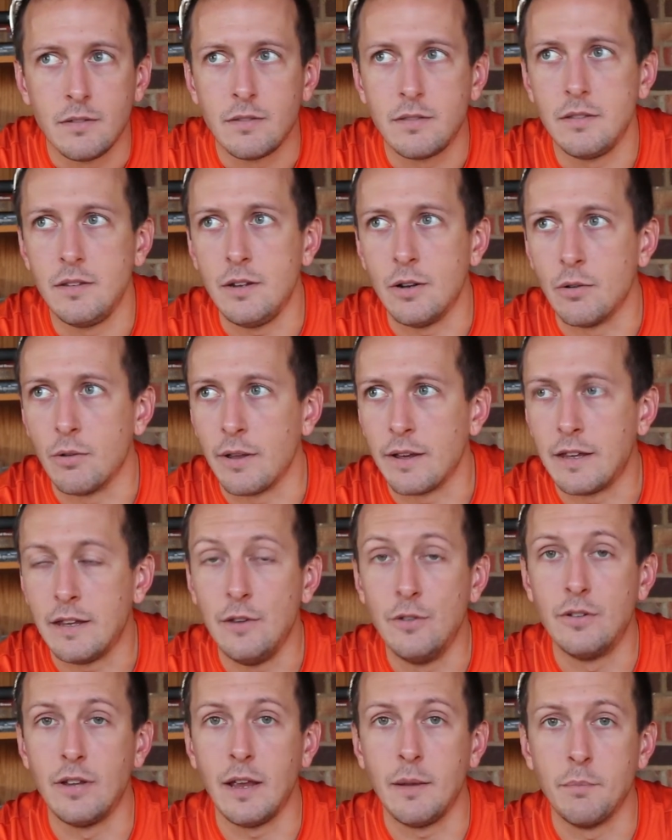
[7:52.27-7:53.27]
like
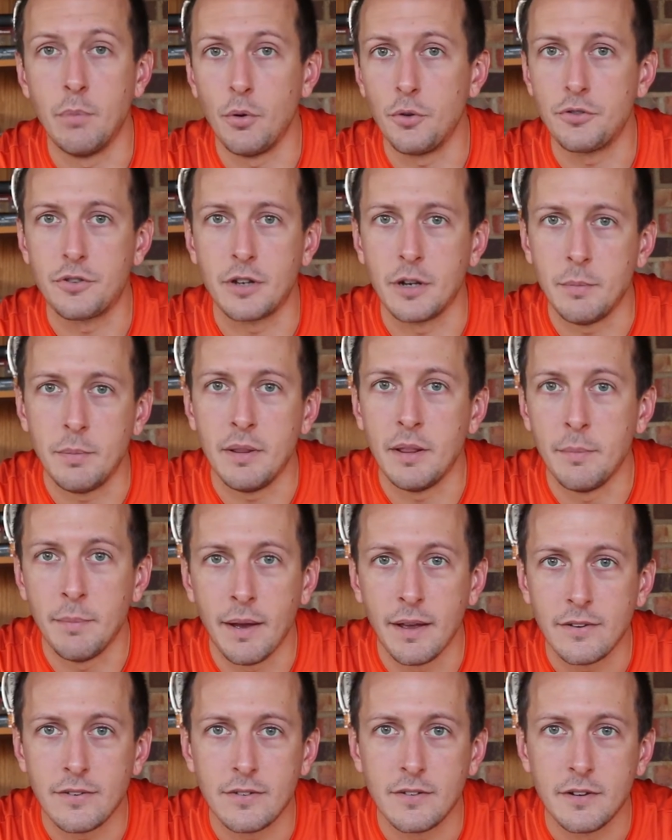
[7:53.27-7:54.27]
Usain Bolt's going to be the
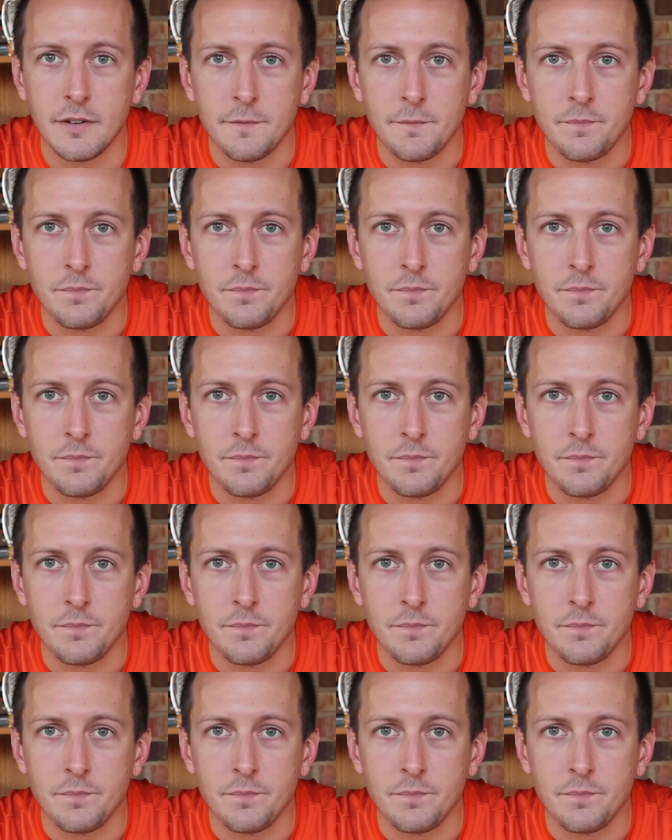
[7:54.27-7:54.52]
best